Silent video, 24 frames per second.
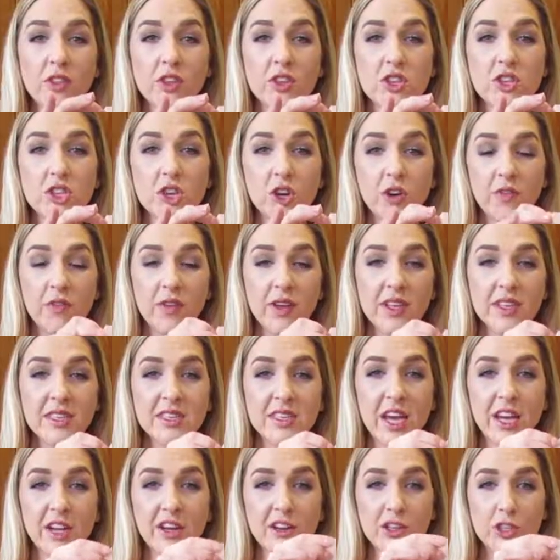the surface
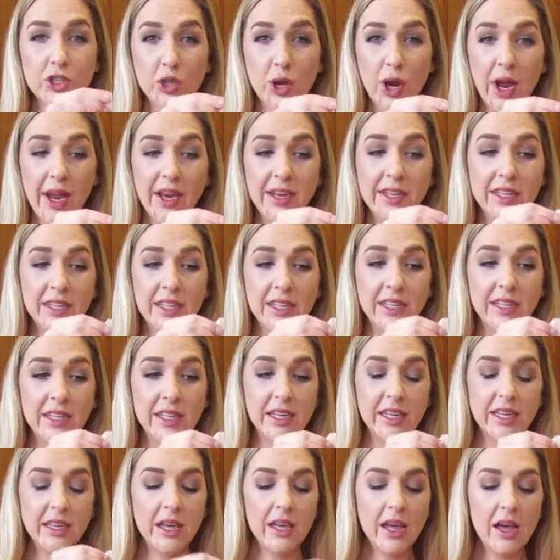that you're trying to
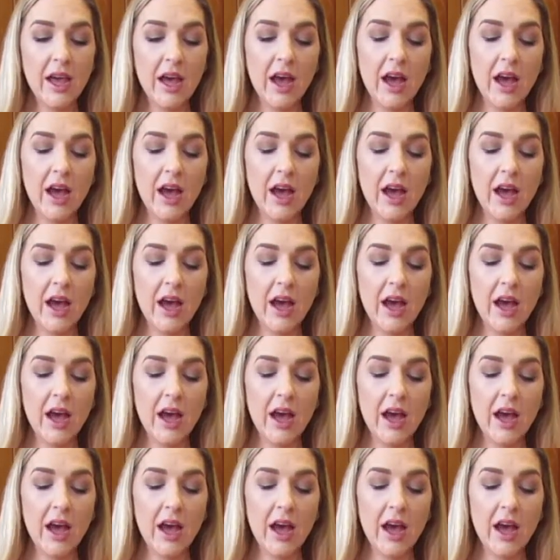clean.